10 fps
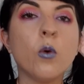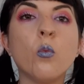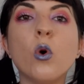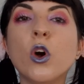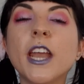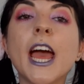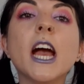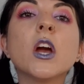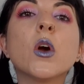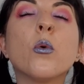What
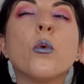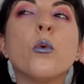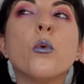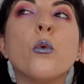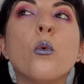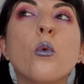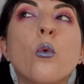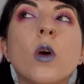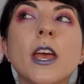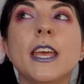a
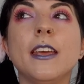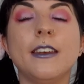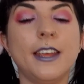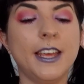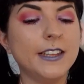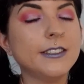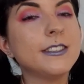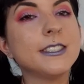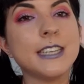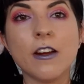queen in
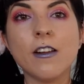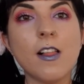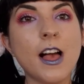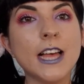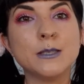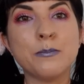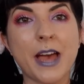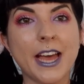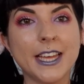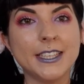sterilized
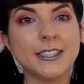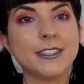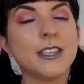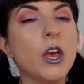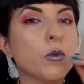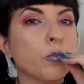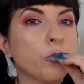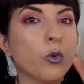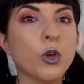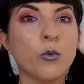packets.
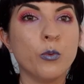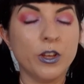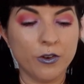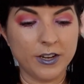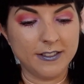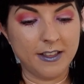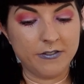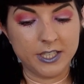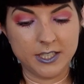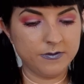We already love it.